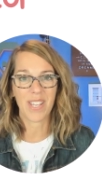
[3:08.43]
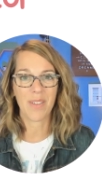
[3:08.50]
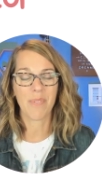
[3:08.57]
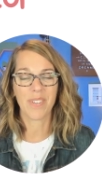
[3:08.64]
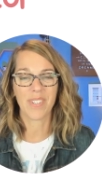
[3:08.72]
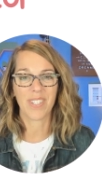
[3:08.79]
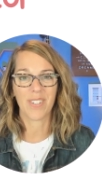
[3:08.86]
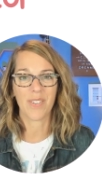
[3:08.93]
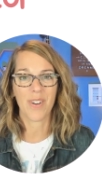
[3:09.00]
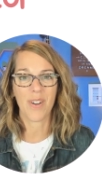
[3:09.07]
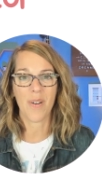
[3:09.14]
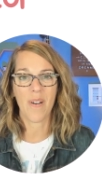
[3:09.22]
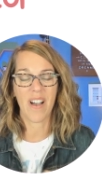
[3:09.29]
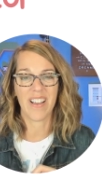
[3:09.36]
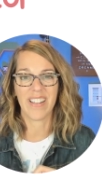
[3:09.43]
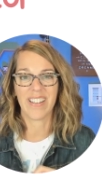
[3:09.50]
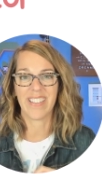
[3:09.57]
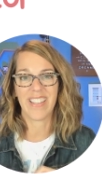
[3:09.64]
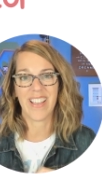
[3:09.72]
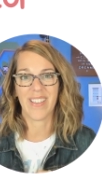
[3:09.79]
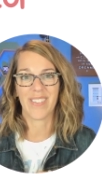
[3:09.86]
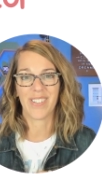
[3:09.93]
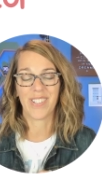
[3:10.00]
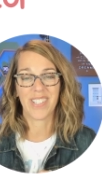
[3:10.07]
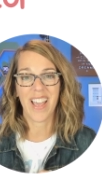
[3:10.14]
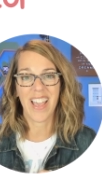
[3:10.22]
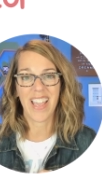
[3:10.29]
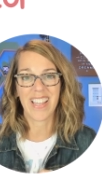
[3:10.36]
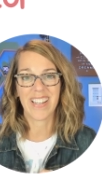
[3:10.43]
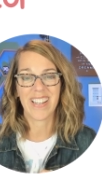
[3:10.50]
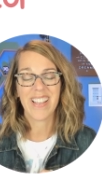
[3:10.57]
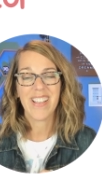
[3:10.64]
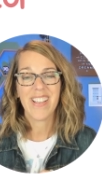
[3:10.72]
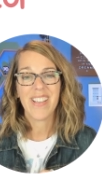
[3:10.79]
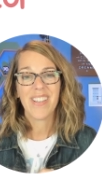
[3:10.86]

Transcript: equals 0 on the other side.